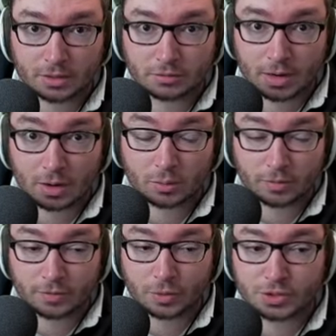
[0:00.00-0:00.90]
around with a
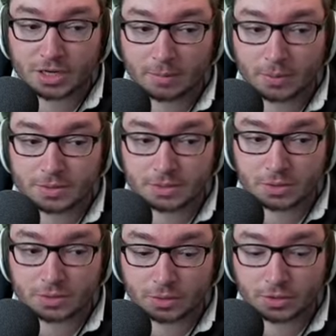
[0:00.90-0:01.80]
few champions in your
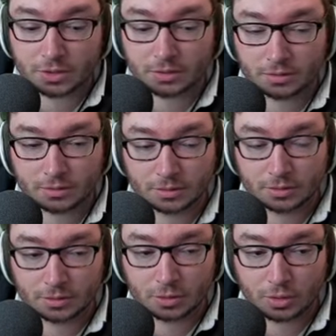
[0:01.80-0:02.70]
Zhonya,
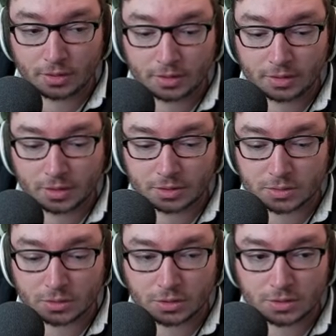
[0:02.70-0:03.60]
you can then like
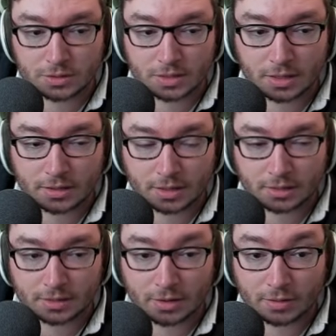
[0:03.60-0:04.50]
Zhonya's and then
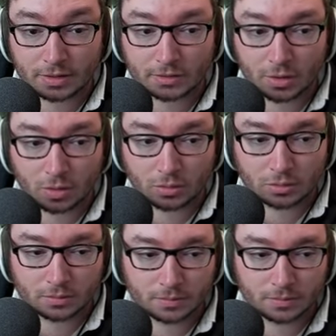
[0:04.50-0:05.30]
get ready to ult